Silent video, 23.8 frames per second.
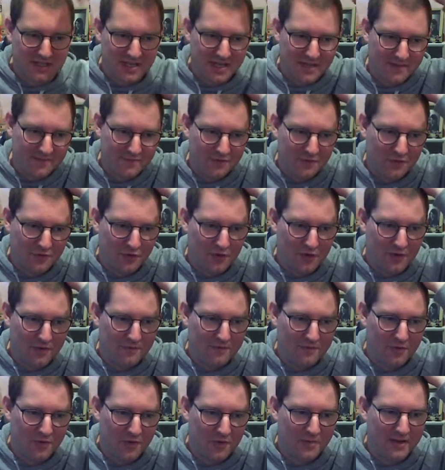
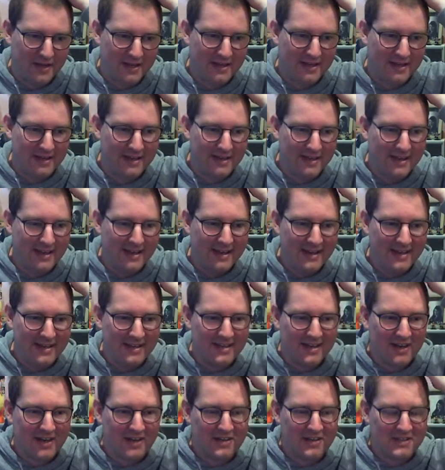For Piggy,
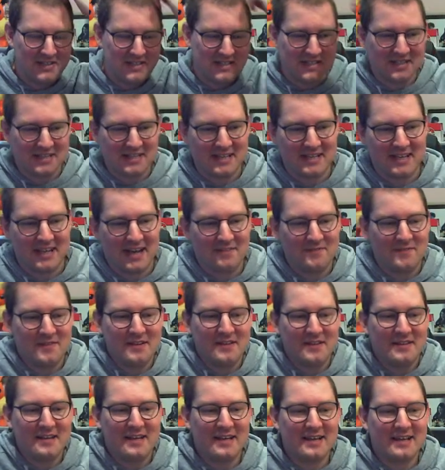because I
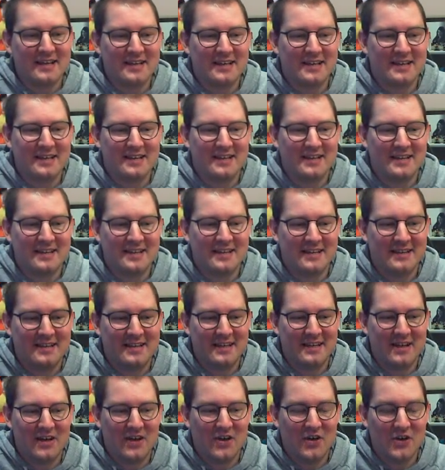feel like
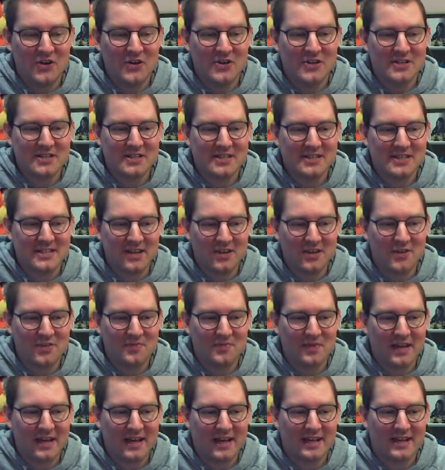her stealth
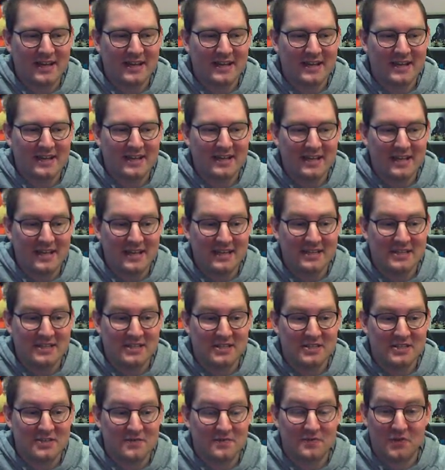mechanic
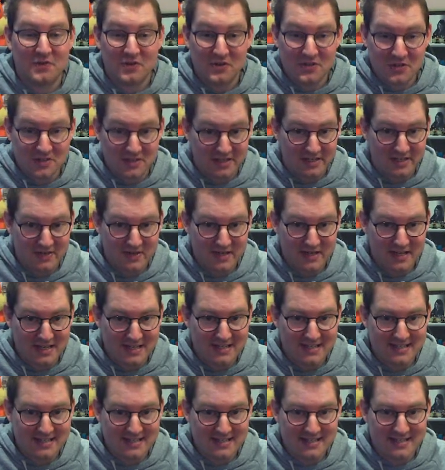is fun to go
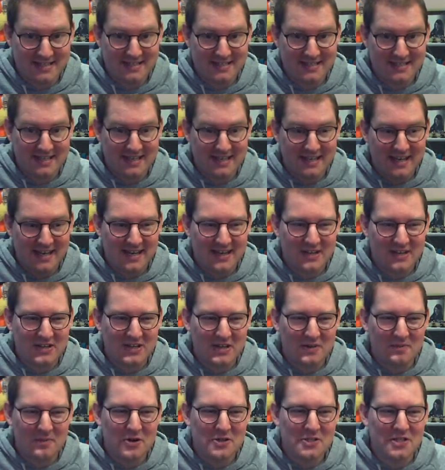against,
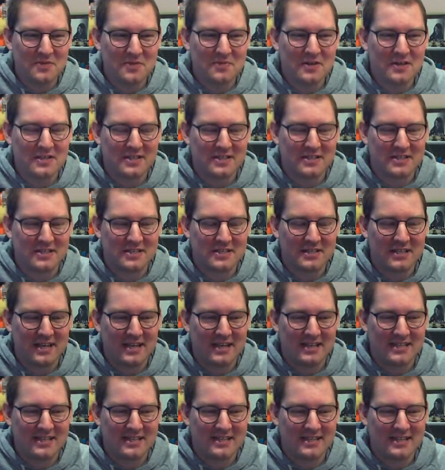mostly because
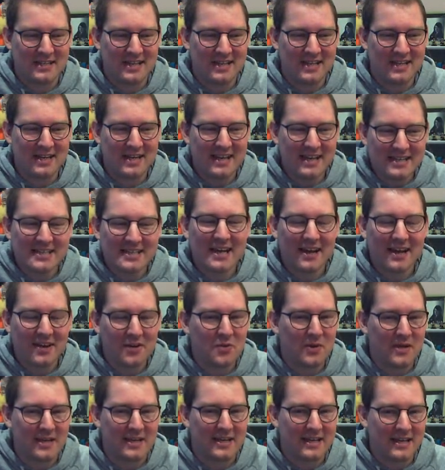it is kind of
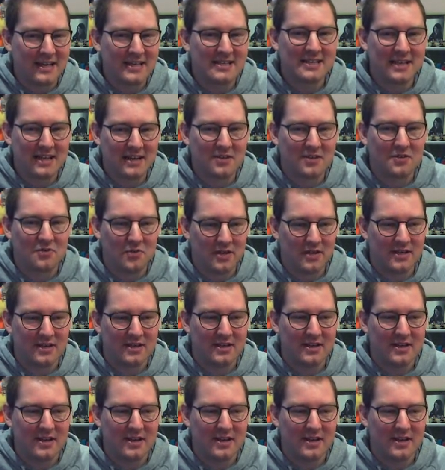weak.